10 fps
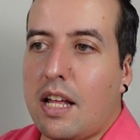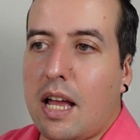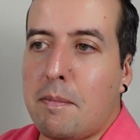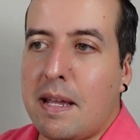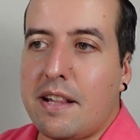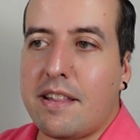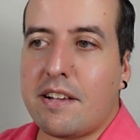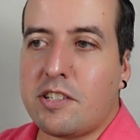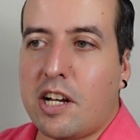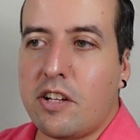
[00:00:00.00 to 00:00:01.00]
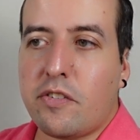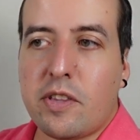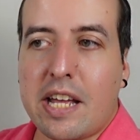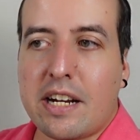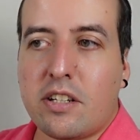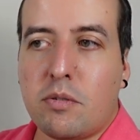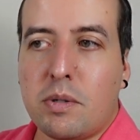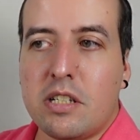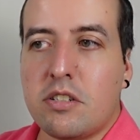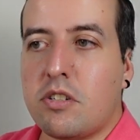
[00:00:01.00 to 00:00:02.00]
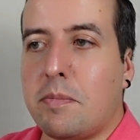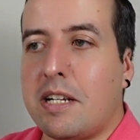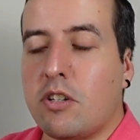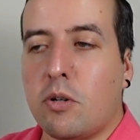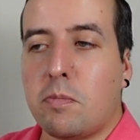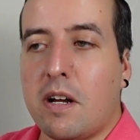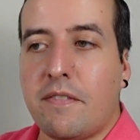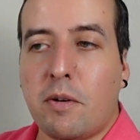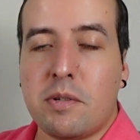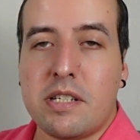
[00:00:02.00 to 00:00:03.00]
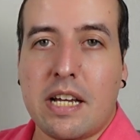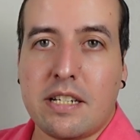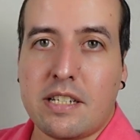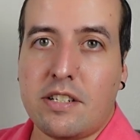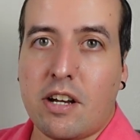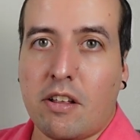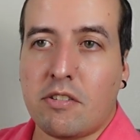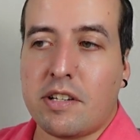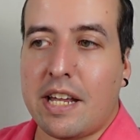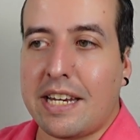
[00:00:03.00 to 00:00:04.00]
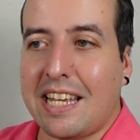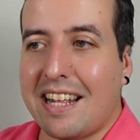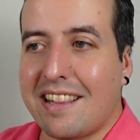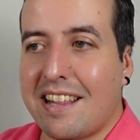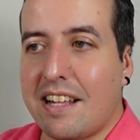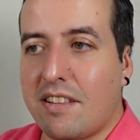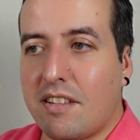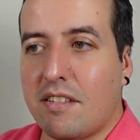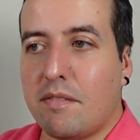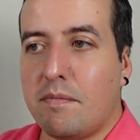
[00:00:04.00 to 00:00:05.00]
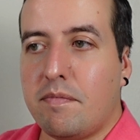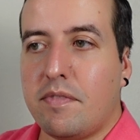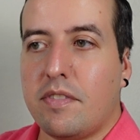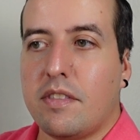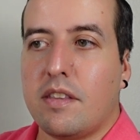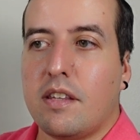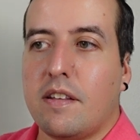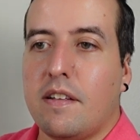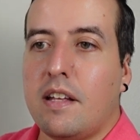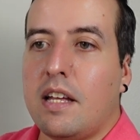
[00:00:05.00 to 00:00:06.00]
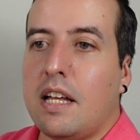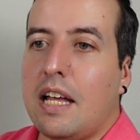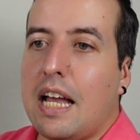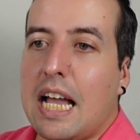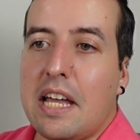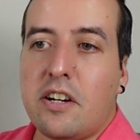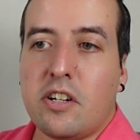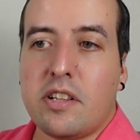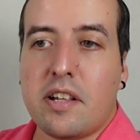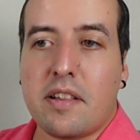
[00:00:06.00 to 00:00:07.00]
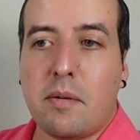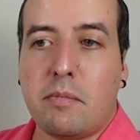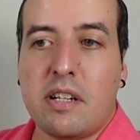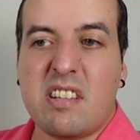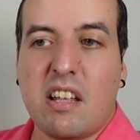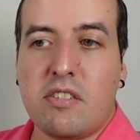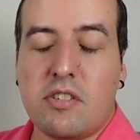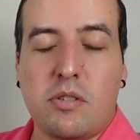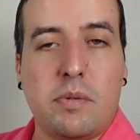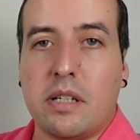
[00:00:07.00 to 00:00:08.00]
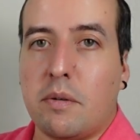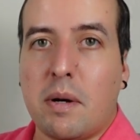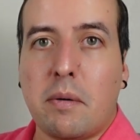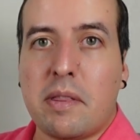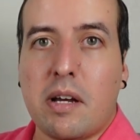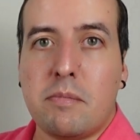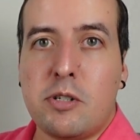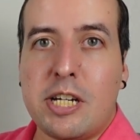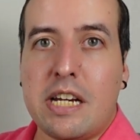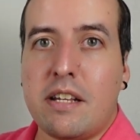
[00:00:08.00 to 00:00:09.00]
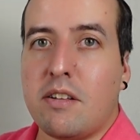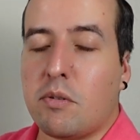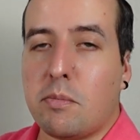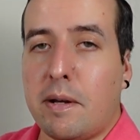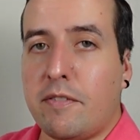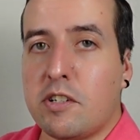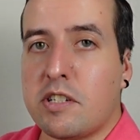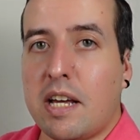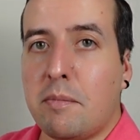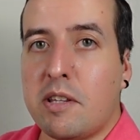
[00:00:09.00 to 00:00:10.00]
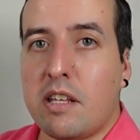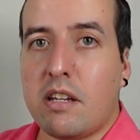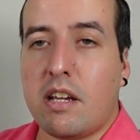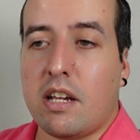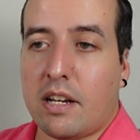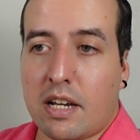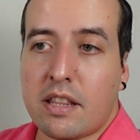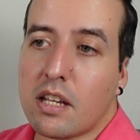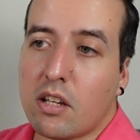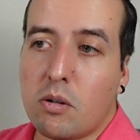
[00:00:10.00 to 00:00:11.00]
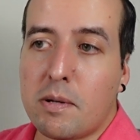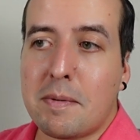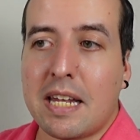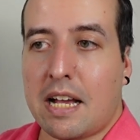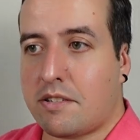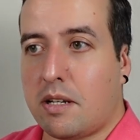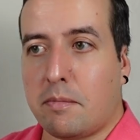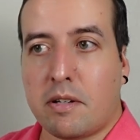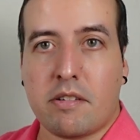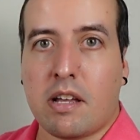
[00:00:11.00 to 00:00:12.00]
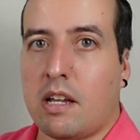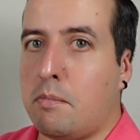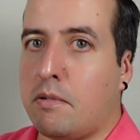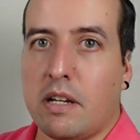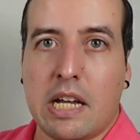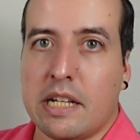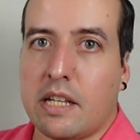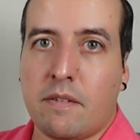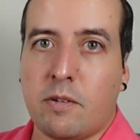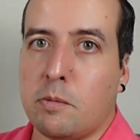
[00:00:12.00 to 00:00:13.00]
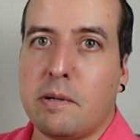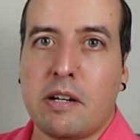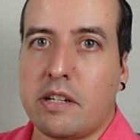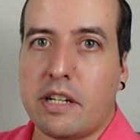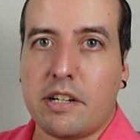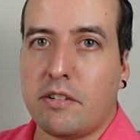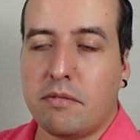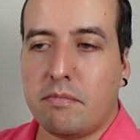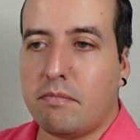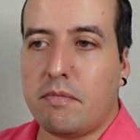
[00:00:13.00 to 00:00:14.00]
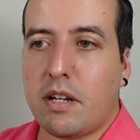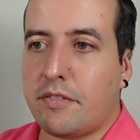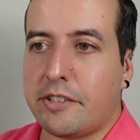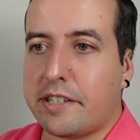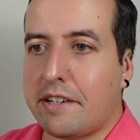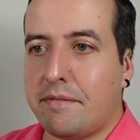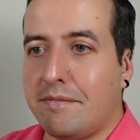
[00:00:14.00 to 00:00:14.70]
I paid $6 for that at Goodwill, so my total profit was $19.98. I had heard that some resellers do really well with UMG. This was my first time with it, and I think it'll be my last time because I probably had that for about a year. Never again.